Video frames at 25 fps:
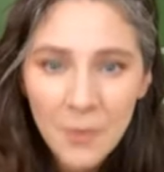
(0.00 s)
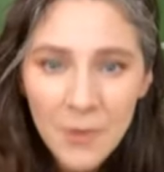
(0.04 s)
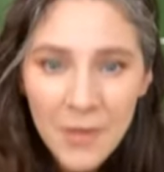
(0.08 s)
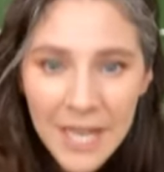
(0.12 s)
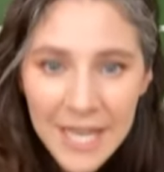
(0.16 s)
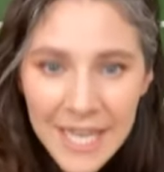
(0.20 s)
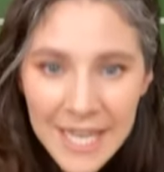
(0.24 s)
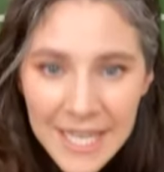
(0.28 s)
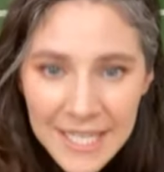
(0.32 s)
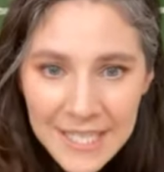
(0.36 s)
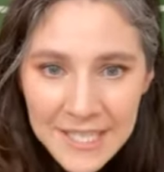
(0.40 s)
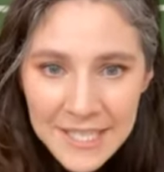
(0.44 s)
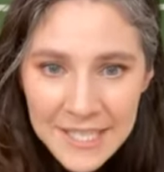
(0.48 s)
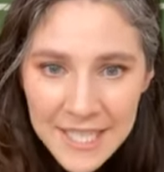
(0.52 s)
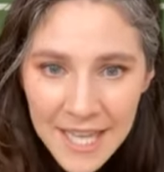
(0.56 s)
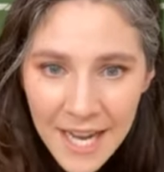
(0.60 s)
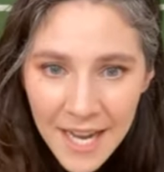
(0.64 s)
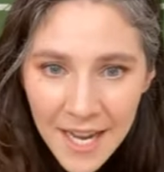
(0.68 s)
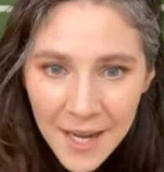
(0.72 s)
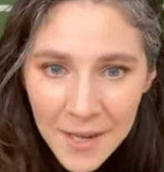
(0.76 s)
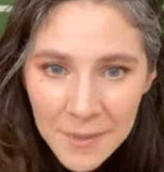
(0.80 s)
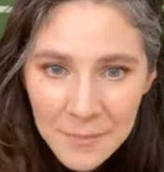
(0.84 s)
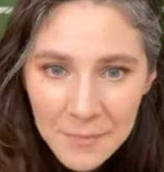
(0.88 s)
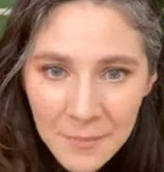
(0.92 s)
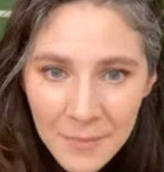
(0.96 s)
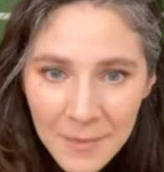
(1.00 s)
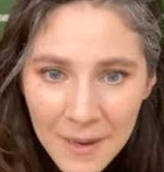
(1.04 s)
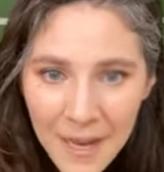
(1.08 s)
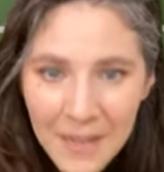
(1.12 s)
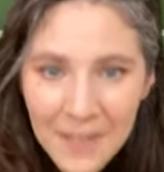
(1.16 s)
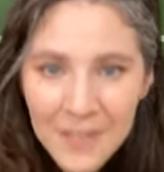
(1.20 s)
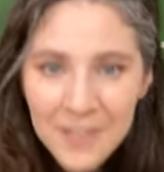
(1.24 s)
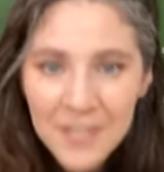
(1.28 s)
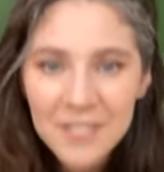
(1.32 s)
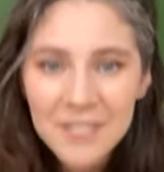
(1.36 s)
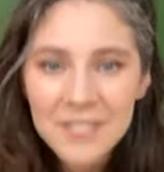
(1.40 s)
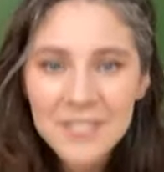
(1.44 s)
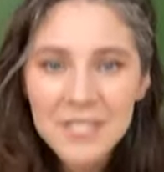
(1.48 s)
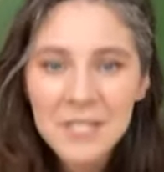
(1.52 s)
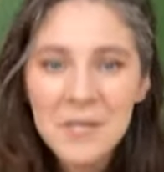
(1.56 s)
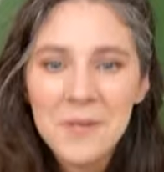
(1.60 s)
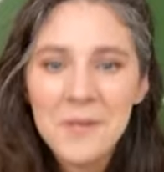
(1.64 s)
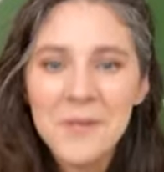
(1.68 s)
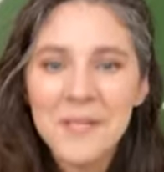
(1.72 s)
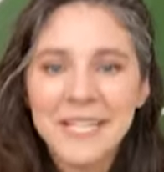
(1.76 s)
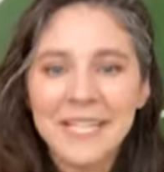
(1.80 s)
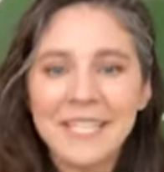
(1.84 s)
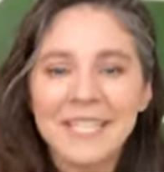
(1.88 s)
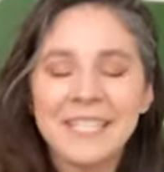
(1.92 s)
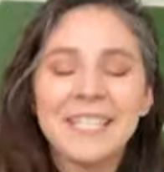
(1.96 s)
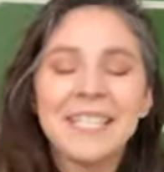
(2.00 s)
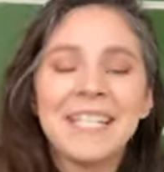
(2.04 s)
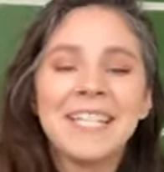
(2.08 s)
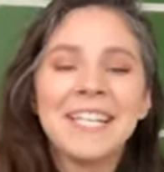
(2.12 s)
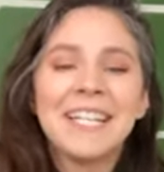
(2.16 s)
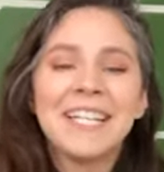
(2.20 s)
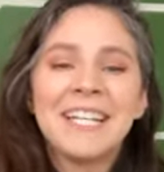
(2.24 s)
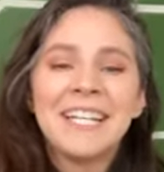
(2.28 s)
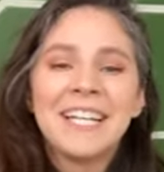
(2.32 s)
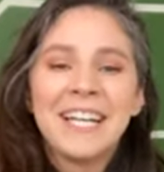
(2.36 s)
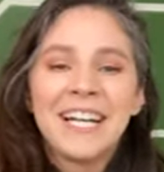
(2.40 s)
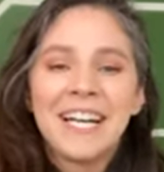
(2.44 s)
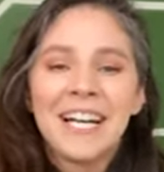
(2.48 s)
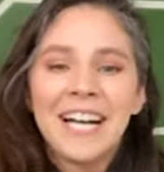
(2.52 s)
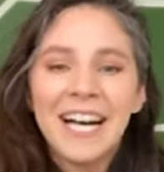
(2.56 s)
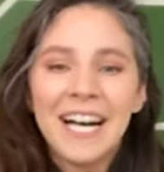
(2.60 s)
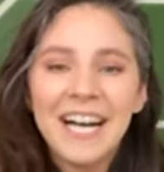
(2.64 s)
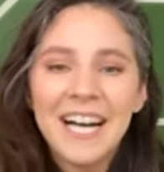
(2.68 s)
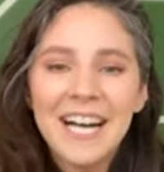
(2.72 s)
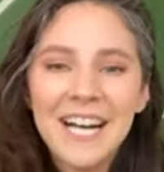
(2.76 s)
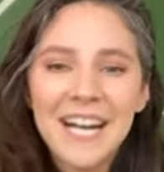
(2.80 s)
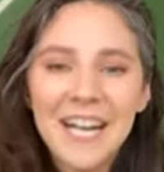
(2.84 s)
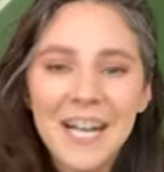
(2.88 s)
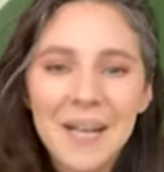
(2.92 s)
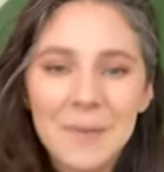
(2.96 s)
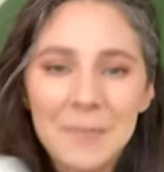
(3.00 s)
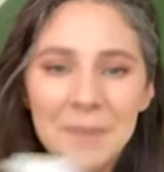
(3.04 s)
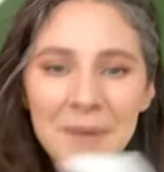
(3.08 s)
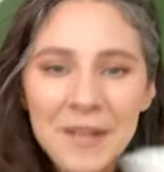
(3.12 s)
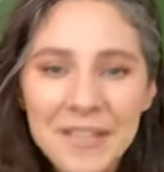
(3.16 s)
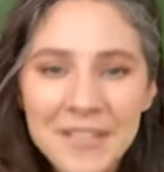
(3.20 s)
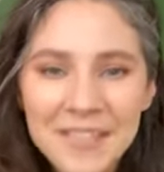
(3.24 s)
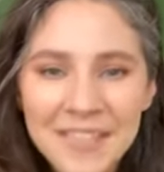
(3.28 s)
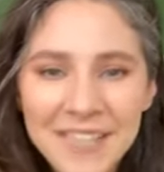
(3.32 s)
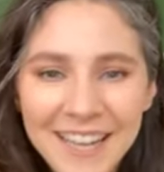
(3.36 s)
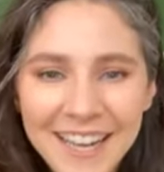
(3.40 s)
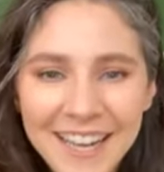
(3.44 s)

Well, hey Deb, how you doing? Um,